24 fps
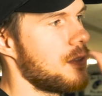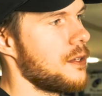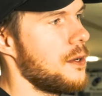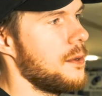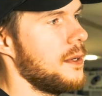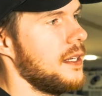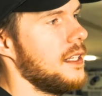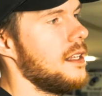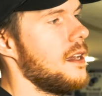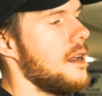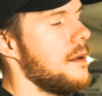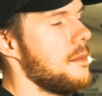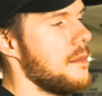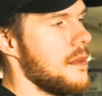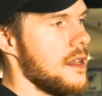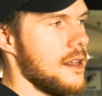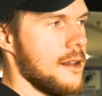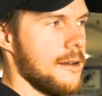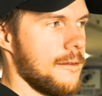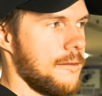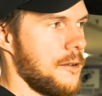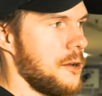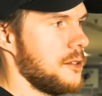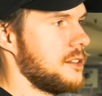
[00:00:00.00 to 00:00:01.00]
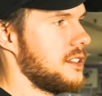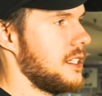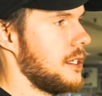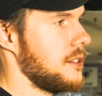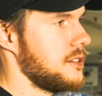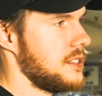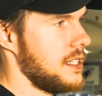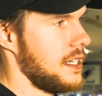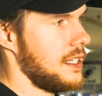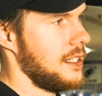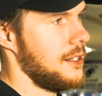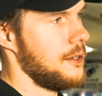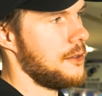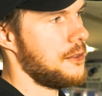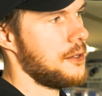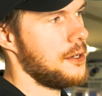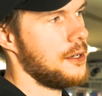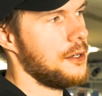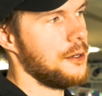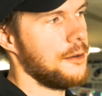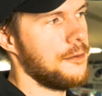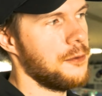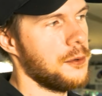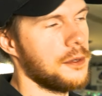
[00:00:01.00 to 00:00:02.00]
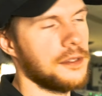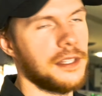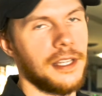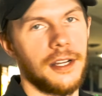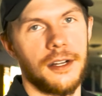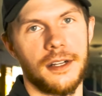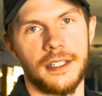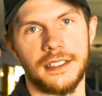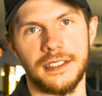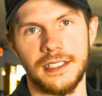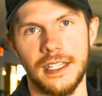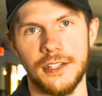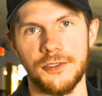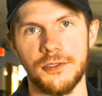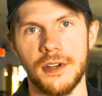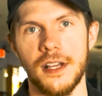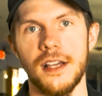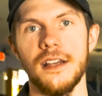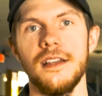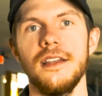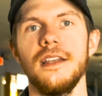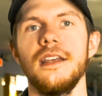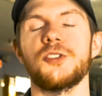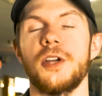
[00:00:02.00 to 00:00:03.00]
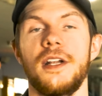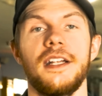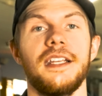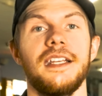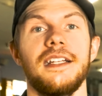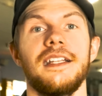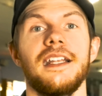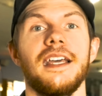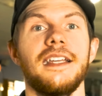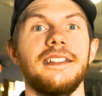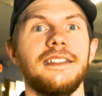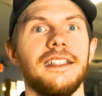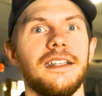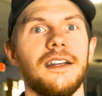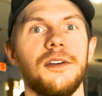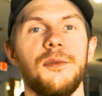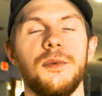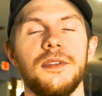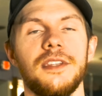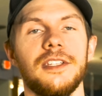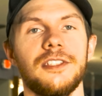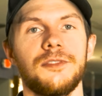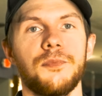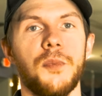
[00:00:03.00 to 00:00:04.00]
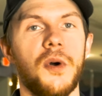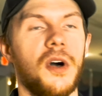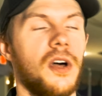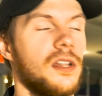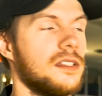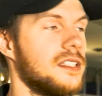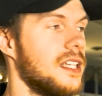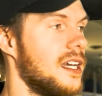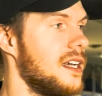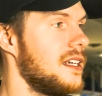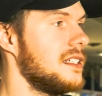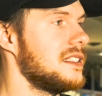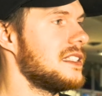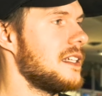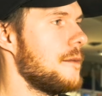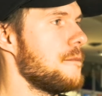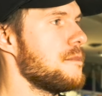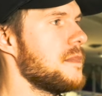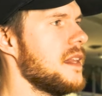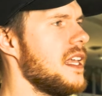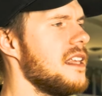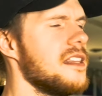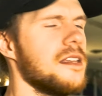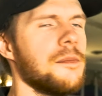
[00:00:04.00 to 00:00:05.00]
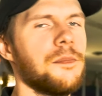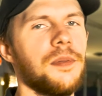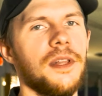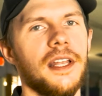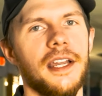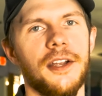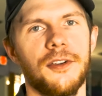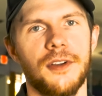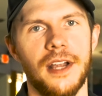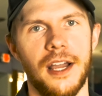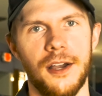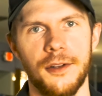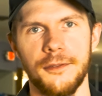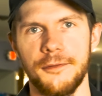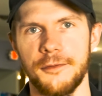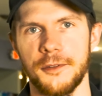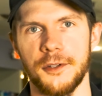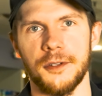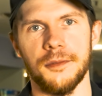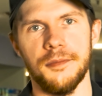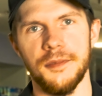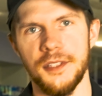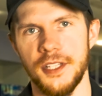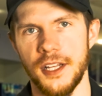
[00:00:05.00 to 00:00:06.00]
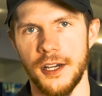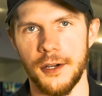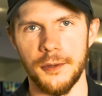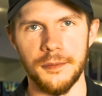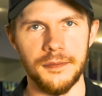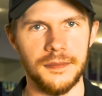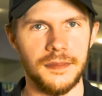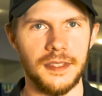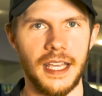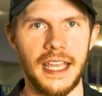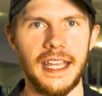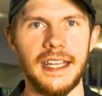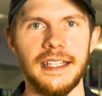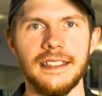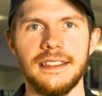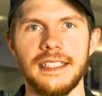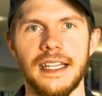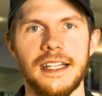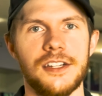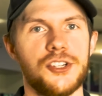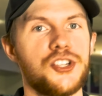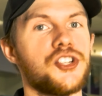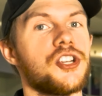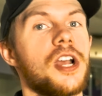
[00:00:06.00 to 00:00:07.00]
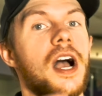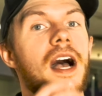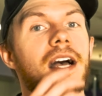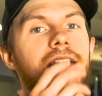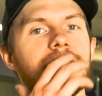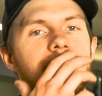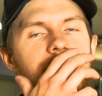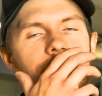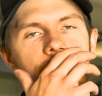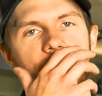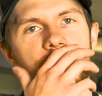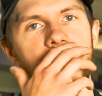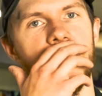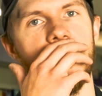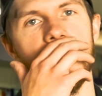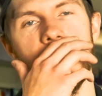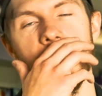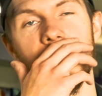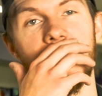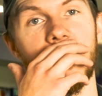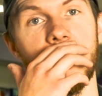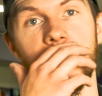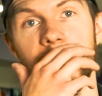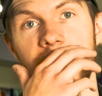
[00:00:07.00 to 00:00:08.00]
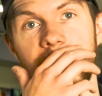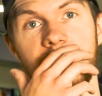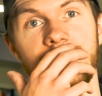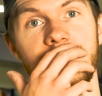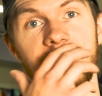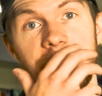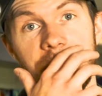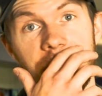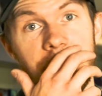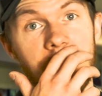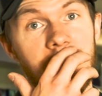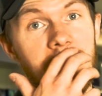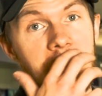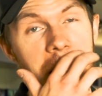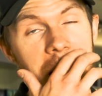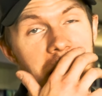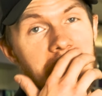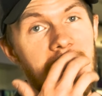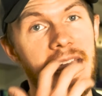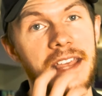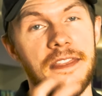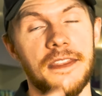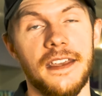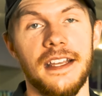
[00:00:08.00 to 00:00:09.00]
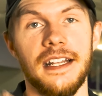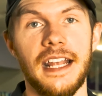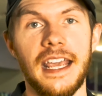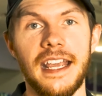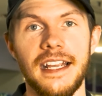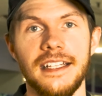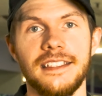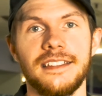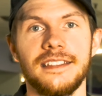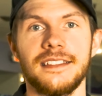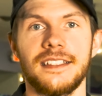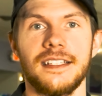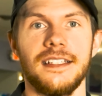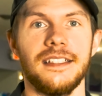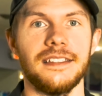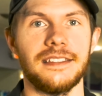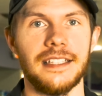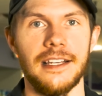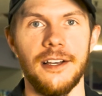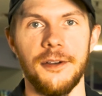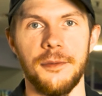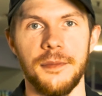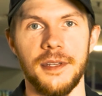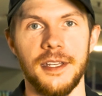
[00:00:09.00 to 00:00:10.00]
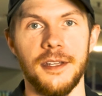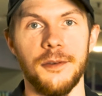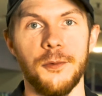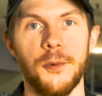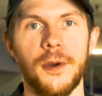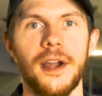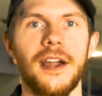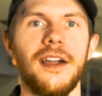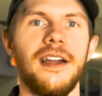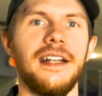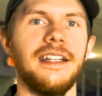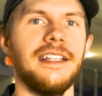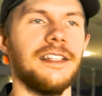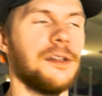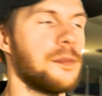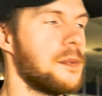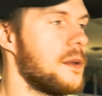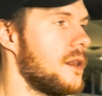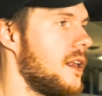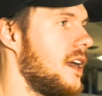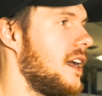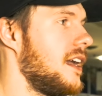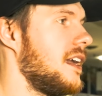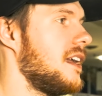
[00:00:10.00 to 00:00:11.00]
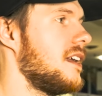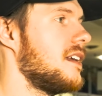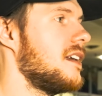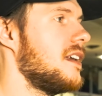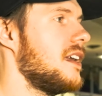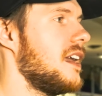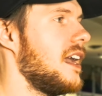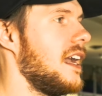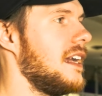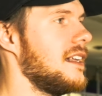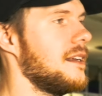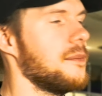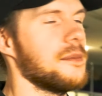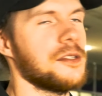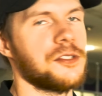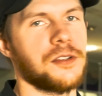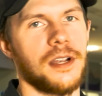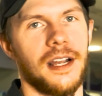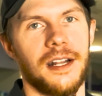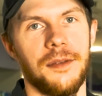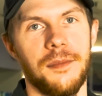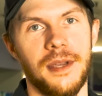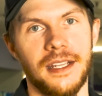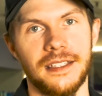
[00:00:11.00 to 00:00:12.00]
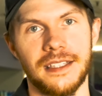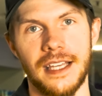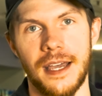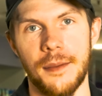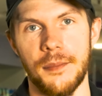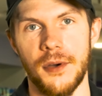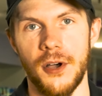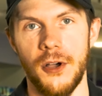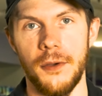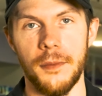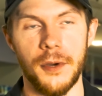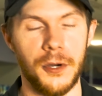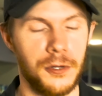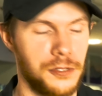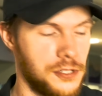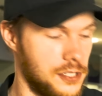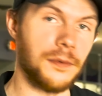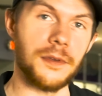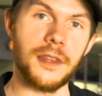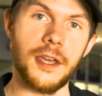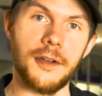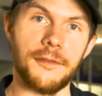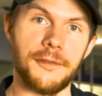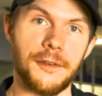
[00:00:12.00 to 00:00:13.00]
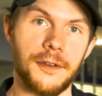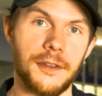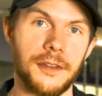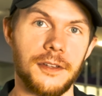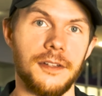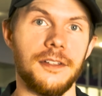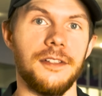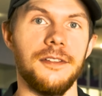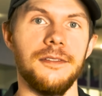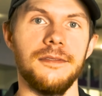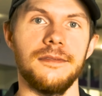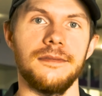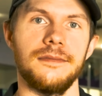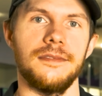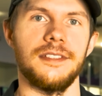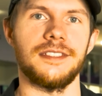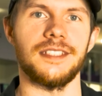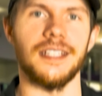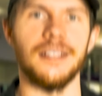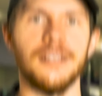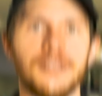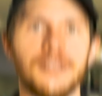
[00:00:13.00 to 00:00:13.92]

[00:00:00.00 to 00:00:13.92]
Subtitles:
throwing it up, first arrow, second arrow, third arrow, fourth arrow, etc. Try to get an idea on what this ball does, and then play around for 8, 10 shots, figure out what I wanna do, and then Ace is gonna tell me where I need to play, and I'm gonna try to make that ball in motion. Without further ado, let's get